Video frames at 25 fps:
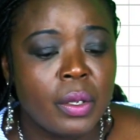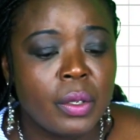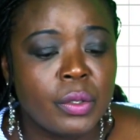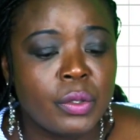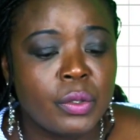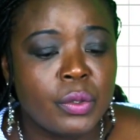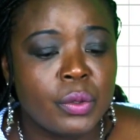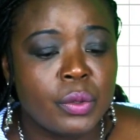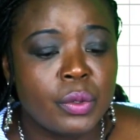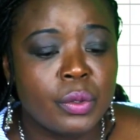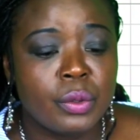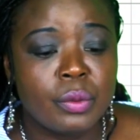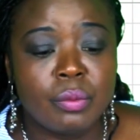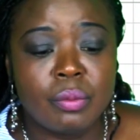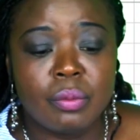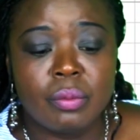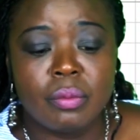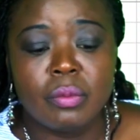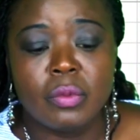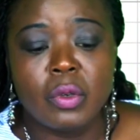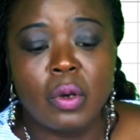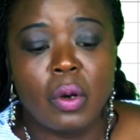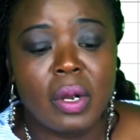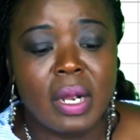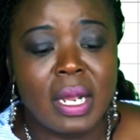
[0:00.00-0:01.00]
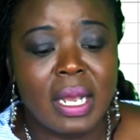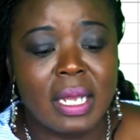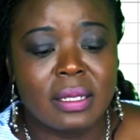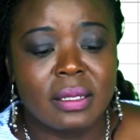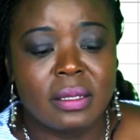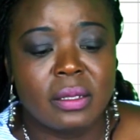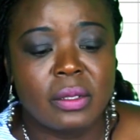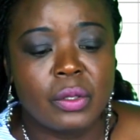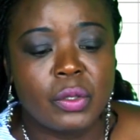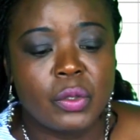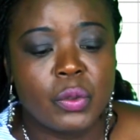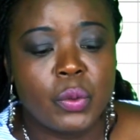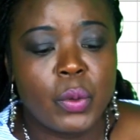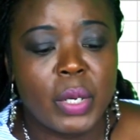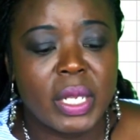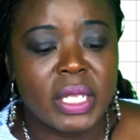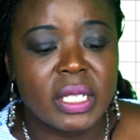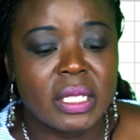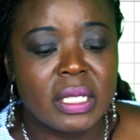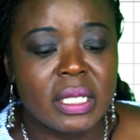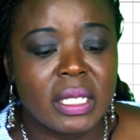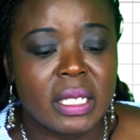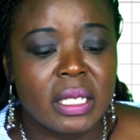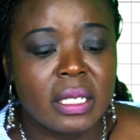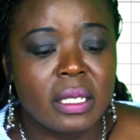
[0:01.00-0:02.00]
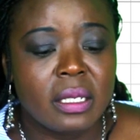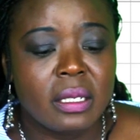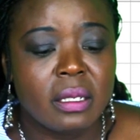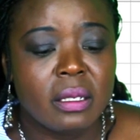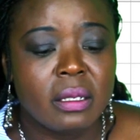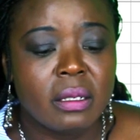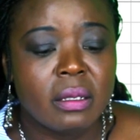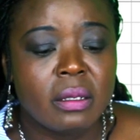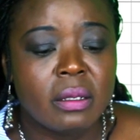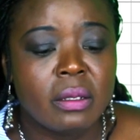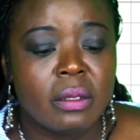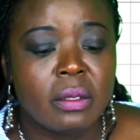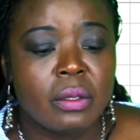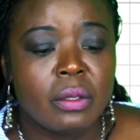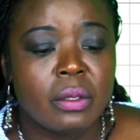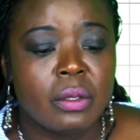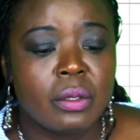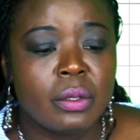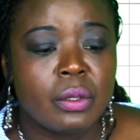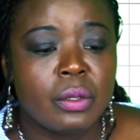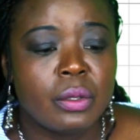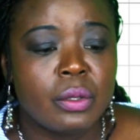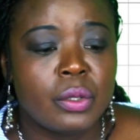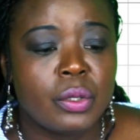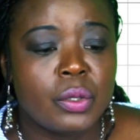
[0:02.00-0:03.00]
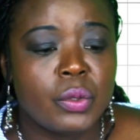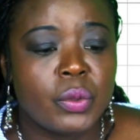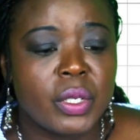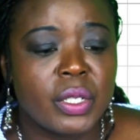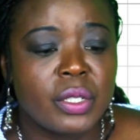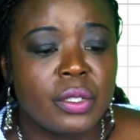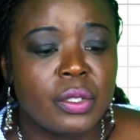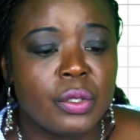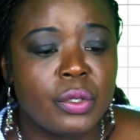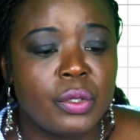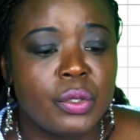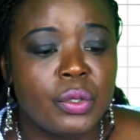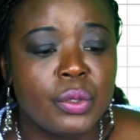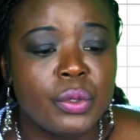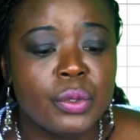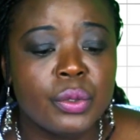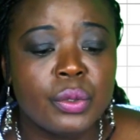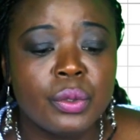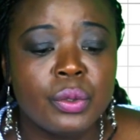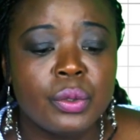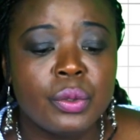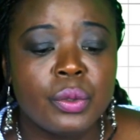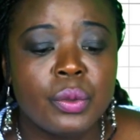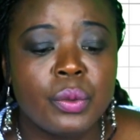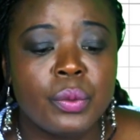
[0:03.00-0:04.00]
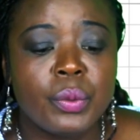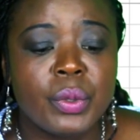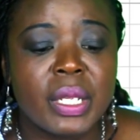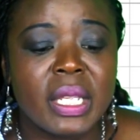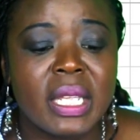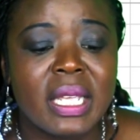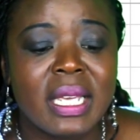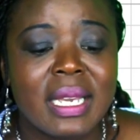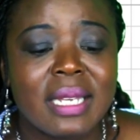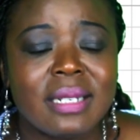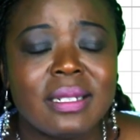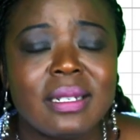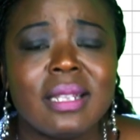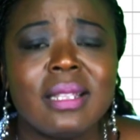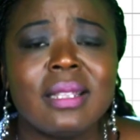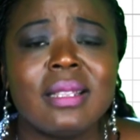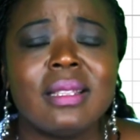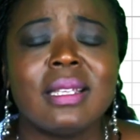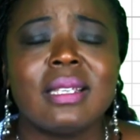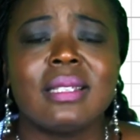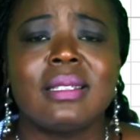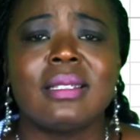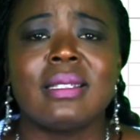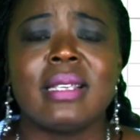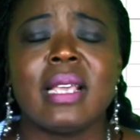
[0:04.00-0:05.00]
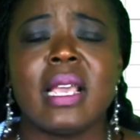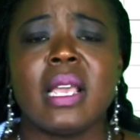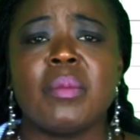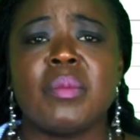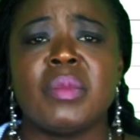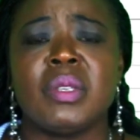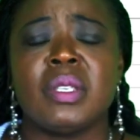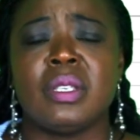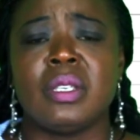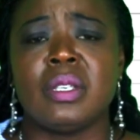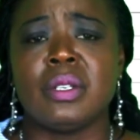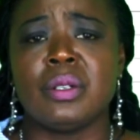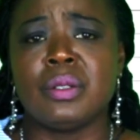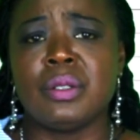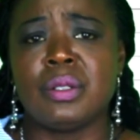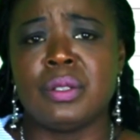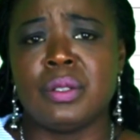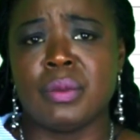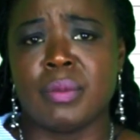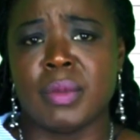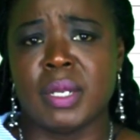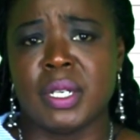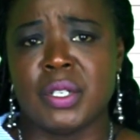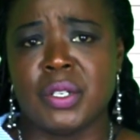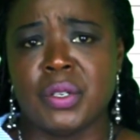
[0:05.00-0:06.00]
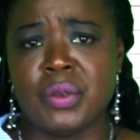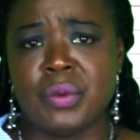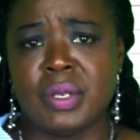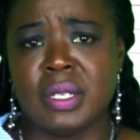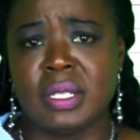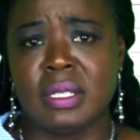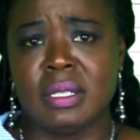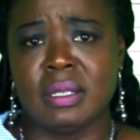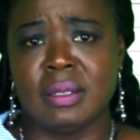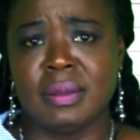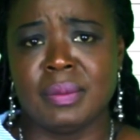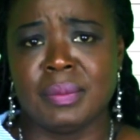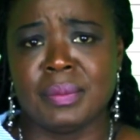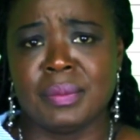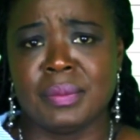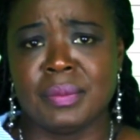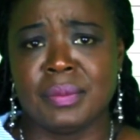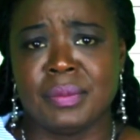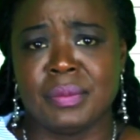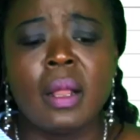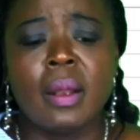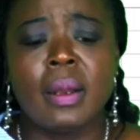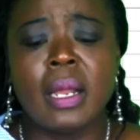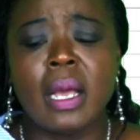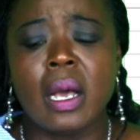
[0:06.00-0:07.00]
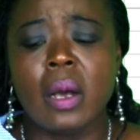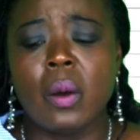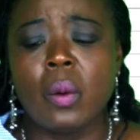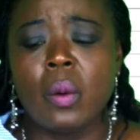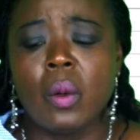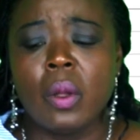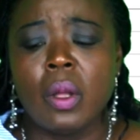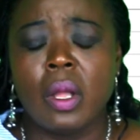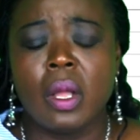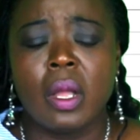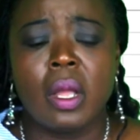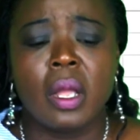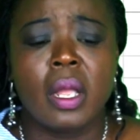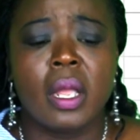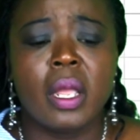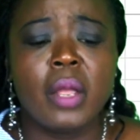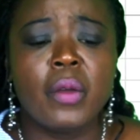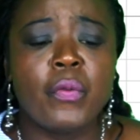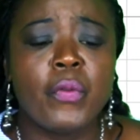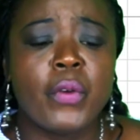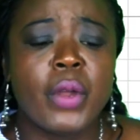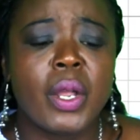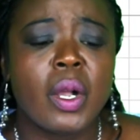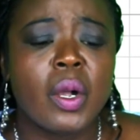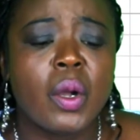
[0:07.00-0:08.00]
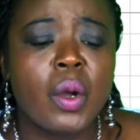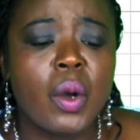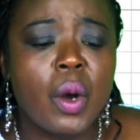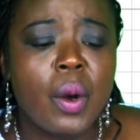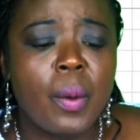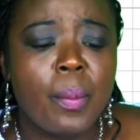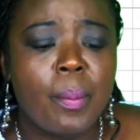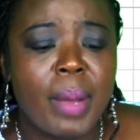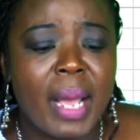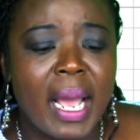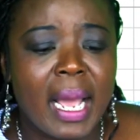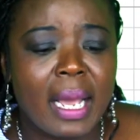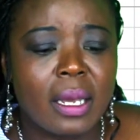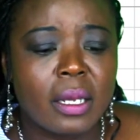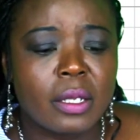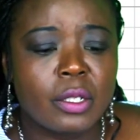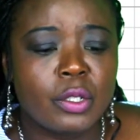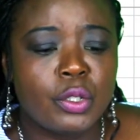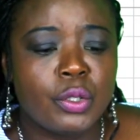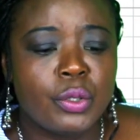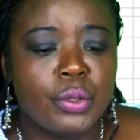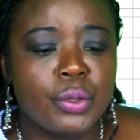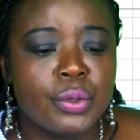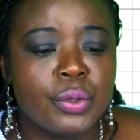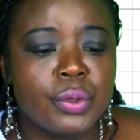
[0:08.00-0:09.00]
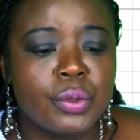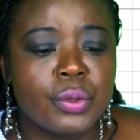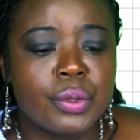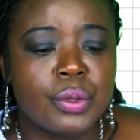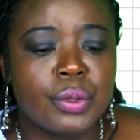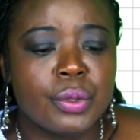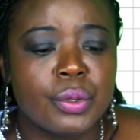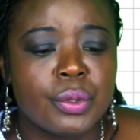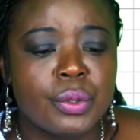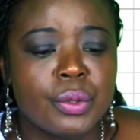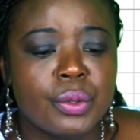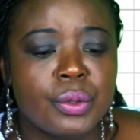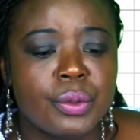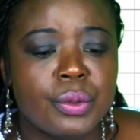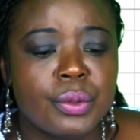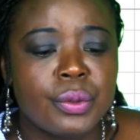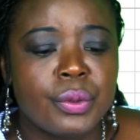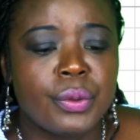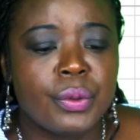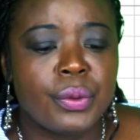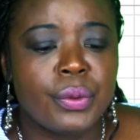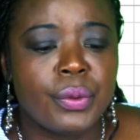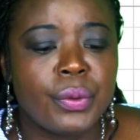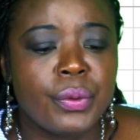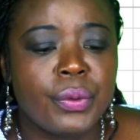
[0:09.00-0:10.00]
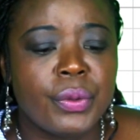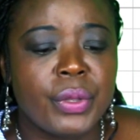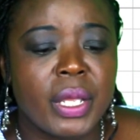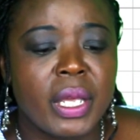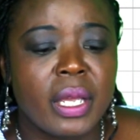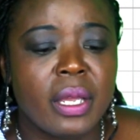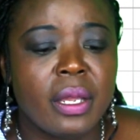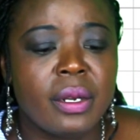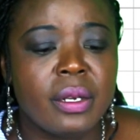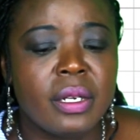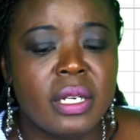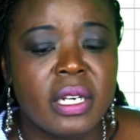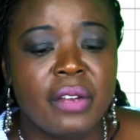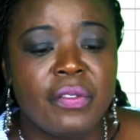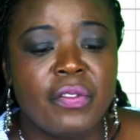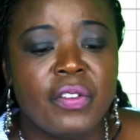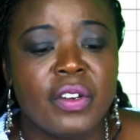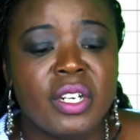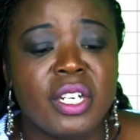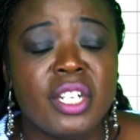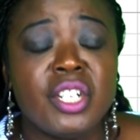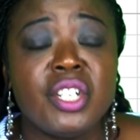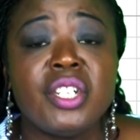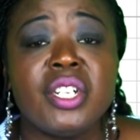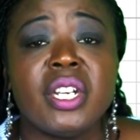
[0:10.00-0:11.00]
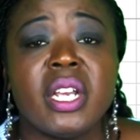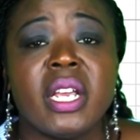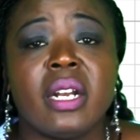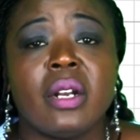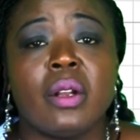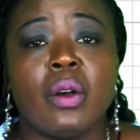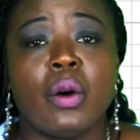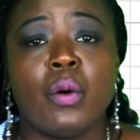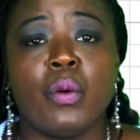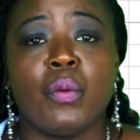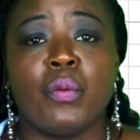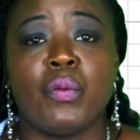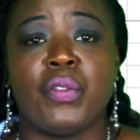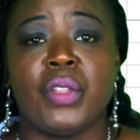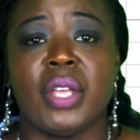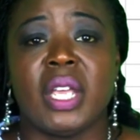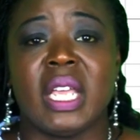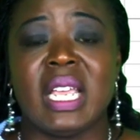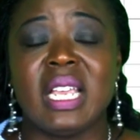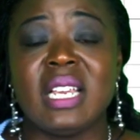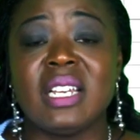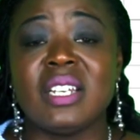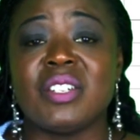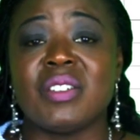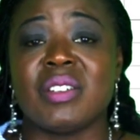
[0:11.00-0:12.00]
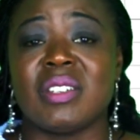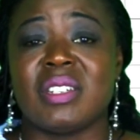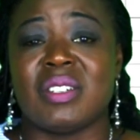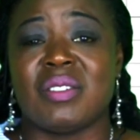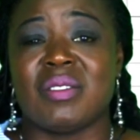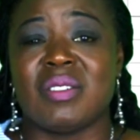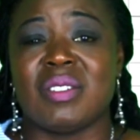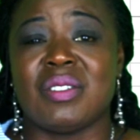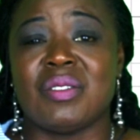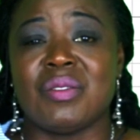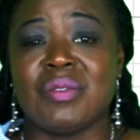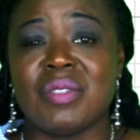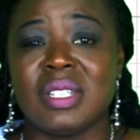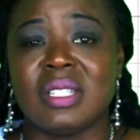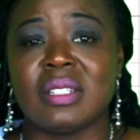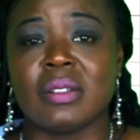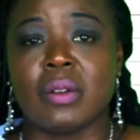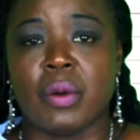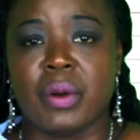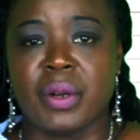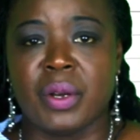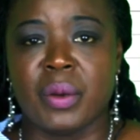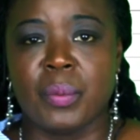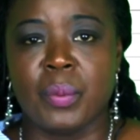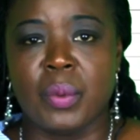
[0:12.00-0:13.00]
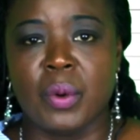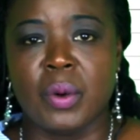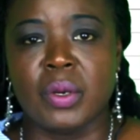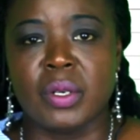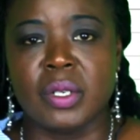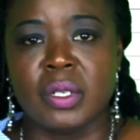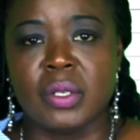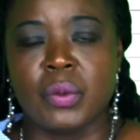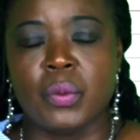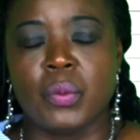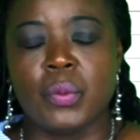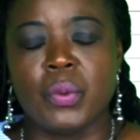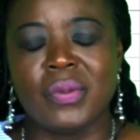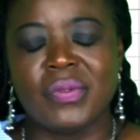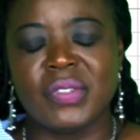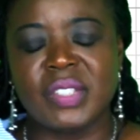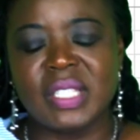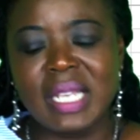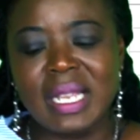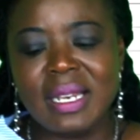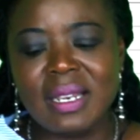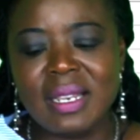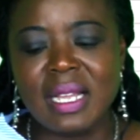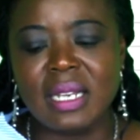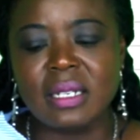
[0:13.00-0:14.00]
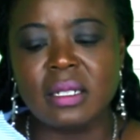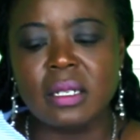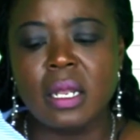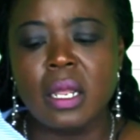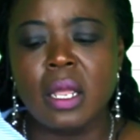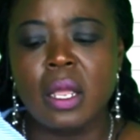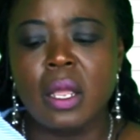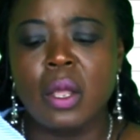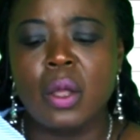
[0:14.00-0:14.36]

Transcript: to August 2022, we get the same yield to maturity. Now, if we go back to the definition of the interest rate risk on a bond, we've said that